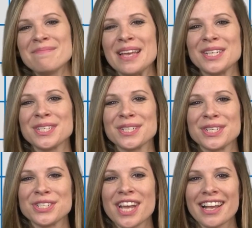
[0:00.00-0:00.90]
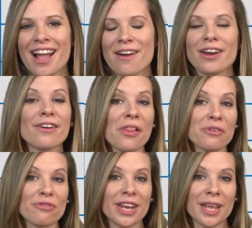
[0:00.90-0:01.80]
Make sure to check out our
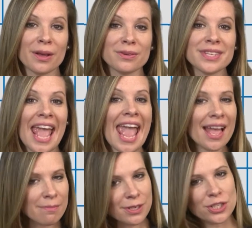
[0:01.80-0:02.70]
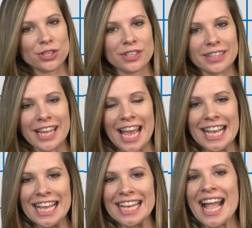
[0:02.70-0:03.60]
other videos and be sure to
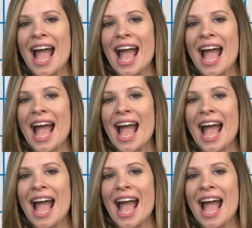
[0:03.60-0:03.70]
like,